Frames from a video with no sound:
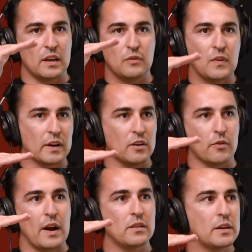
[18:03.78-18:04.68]
getting fucking
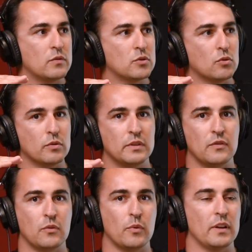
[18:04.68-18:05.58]
grout levels all
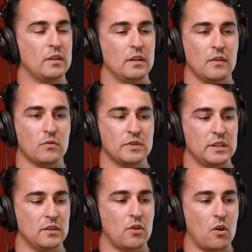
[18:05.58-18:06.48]
different, and everyone's
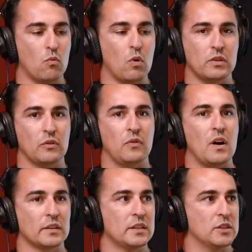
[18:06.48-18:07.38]
sitting there going, what the
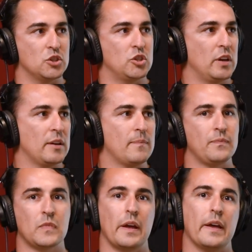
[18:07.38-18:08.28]
fuck, this is shit.
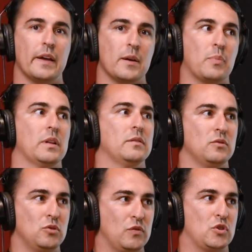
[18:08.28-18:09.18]
But
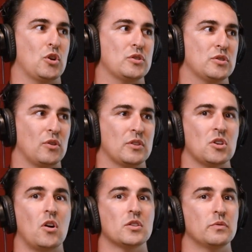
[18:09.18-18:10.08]
you've chosen those
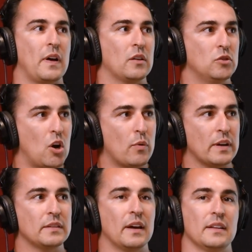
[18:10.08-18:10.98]
heights without
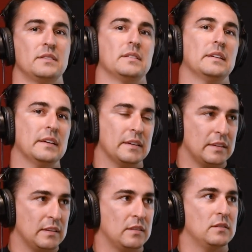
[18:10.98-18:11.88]
knowing that
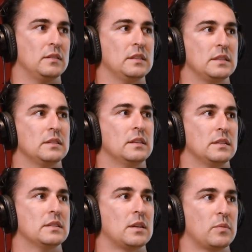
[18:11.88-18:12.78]
this
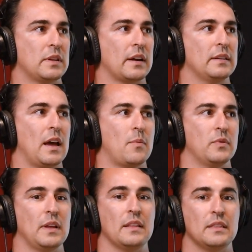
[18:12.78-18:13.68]
is something that can
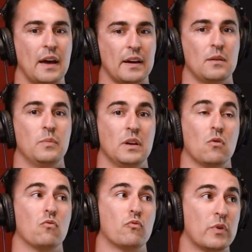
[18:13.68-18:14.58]
happen, and that can be
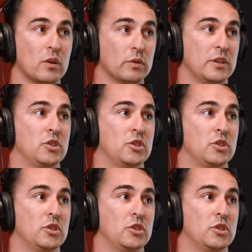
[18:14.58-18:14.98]
a real